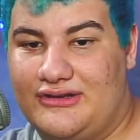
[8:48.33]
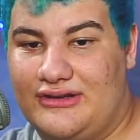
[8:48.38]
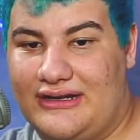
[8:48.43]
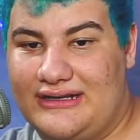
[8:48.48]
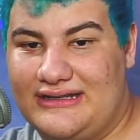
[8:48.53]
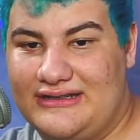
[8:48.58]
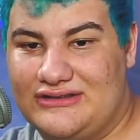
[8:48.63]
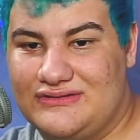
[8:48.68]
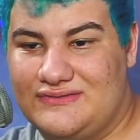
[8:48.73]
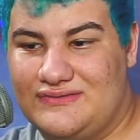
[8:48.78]
I
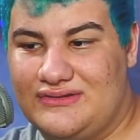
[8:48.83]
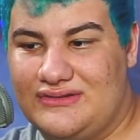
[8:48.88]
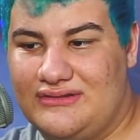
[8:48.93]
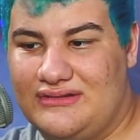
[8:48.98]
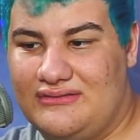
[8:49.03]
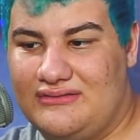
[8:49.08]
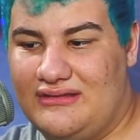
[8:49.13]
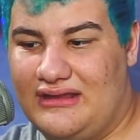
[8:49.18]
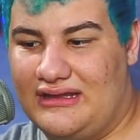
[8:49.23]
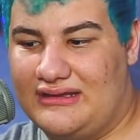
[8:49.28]
think it's
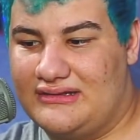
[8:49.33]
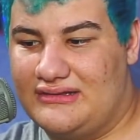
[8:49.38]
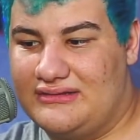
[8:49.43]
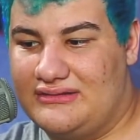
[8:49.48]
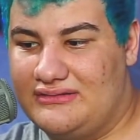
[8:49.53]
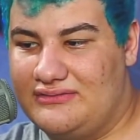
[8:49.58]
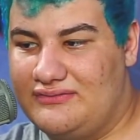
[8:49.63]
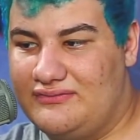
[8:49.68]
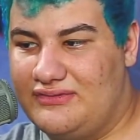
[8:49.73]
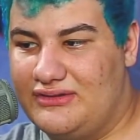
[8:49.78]

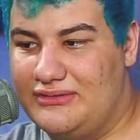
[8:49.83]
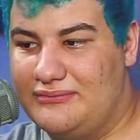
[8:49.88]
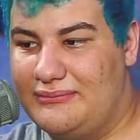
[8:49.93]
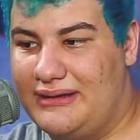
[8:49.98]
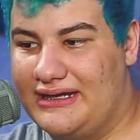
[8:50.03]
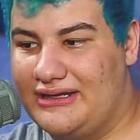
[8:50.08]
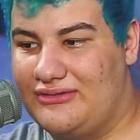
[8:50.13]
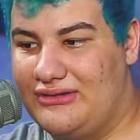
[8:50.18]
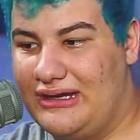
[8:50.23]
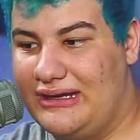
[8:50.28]
for my
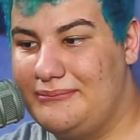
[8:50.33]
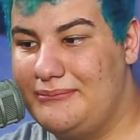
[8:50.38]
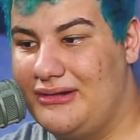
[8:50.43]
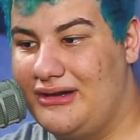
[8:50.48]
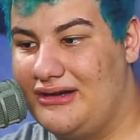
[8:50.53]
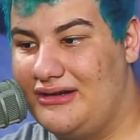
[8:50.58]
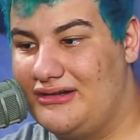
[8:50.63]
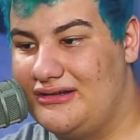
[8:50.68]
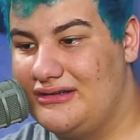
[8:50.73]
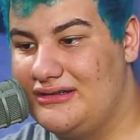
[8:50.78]

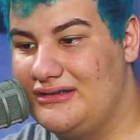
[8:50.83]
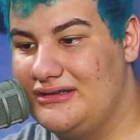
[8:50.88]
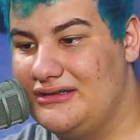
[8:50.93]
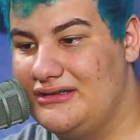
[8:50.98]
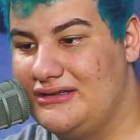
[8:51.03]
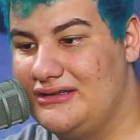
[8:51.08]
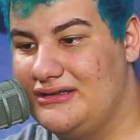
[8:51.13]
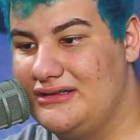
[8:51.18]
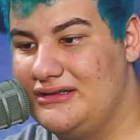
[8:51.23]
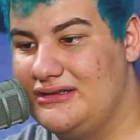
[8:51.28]
grandpa
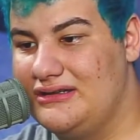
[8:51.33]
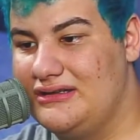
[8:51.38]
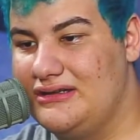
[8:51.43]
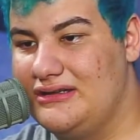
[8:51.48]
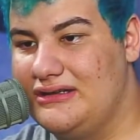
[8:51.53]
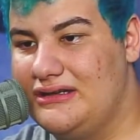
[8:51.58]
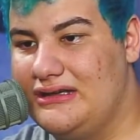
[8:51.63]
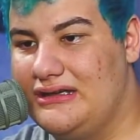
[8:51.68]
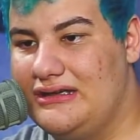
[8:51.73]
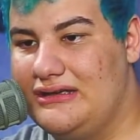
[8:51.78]

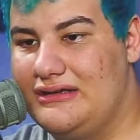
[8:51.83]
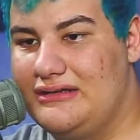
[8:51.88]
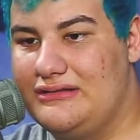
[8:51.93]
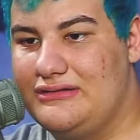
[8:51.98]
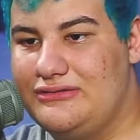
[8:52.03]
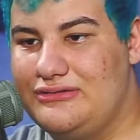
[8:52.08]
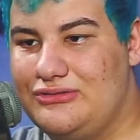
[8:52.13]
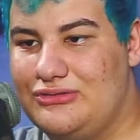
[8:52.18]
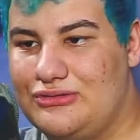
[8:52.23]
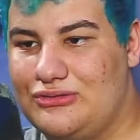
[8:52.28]

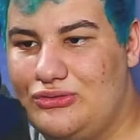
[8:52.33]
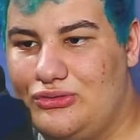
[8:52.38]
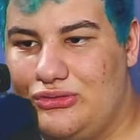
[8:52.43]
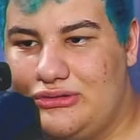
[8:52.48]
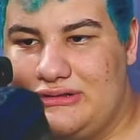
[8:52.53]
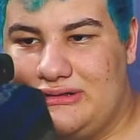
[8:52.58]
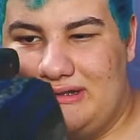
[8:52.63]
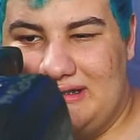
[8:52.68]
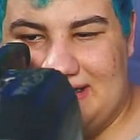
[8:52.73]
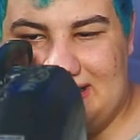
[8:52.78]
to record
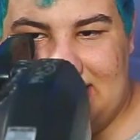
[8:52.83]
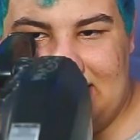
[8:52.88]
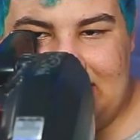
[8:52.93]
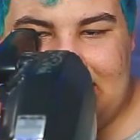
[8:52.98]
things, and it